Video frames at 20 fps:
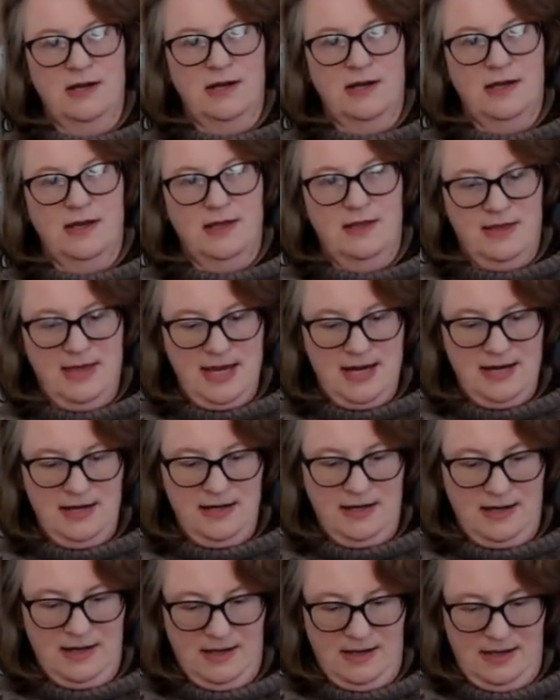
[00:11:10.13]

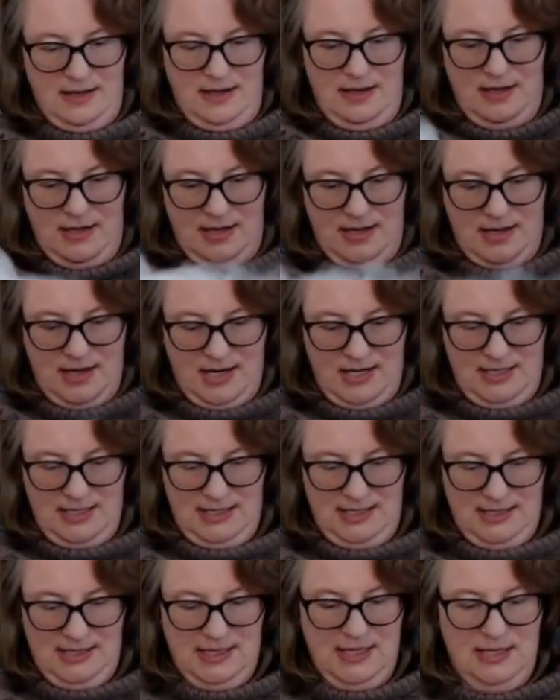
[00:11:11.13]
then I
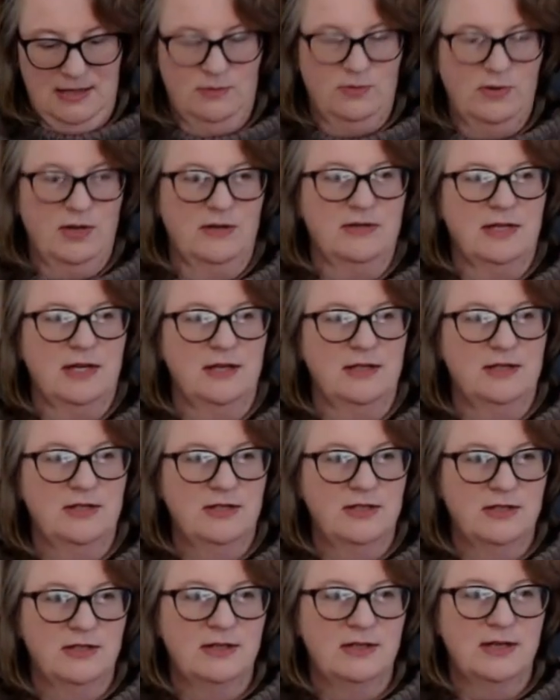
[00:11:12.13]
decided what I was going to
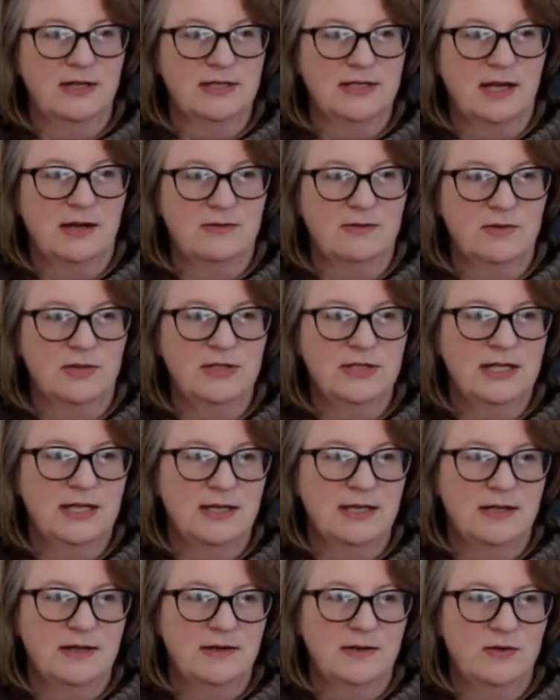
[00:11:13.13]
do is I want
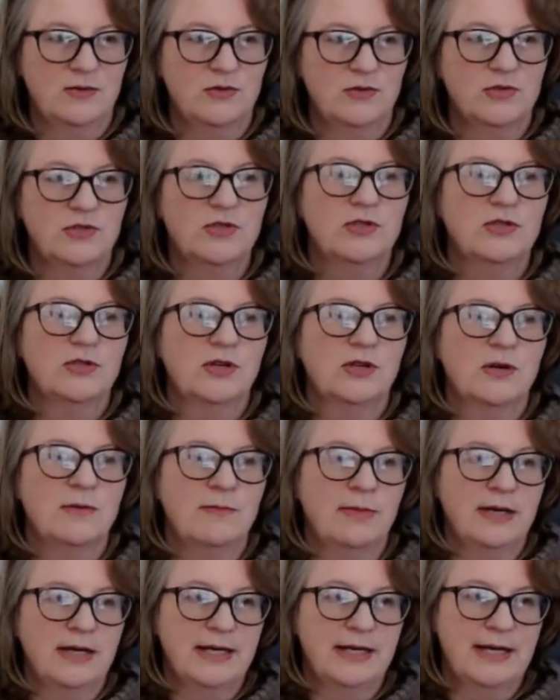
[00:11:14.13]
to
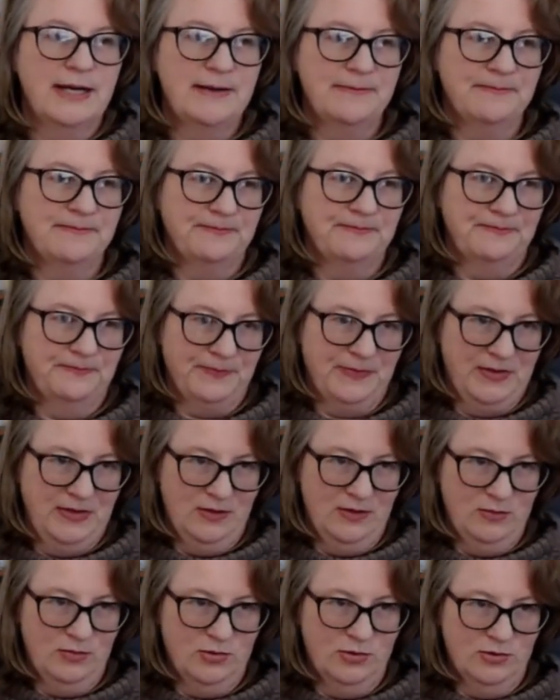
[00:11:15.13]
combine
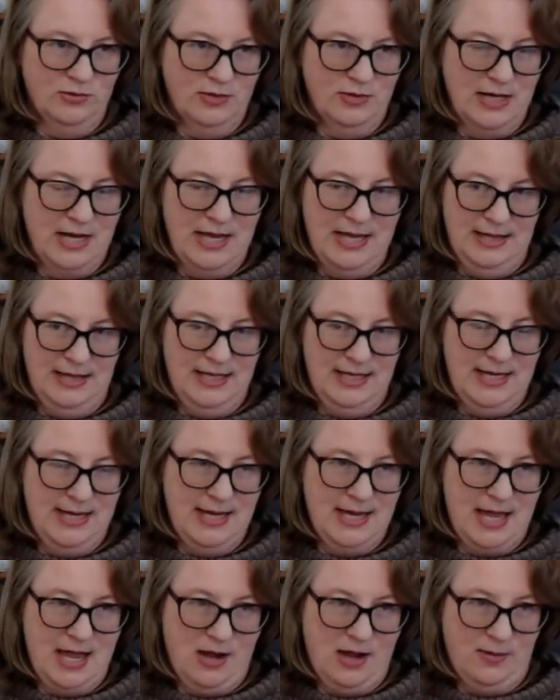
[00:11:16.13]
the wool and
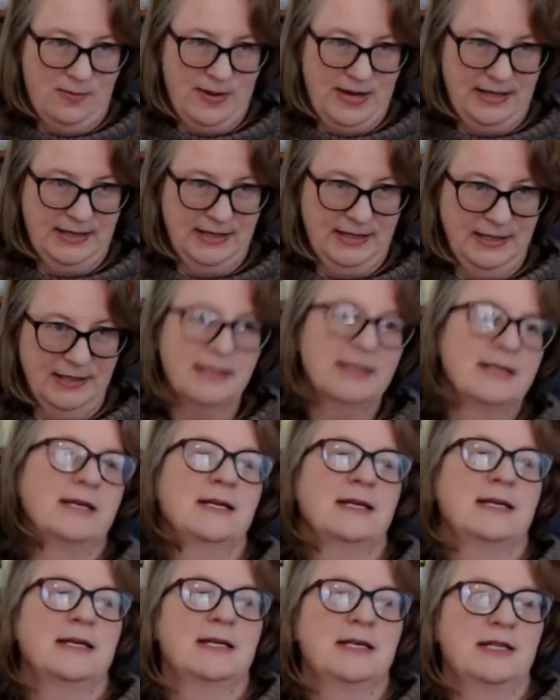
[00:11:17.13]
the alpaca
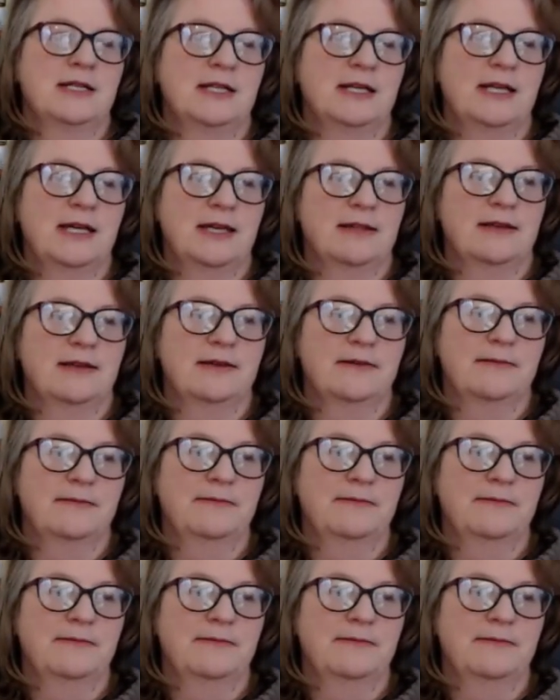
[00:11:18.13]
together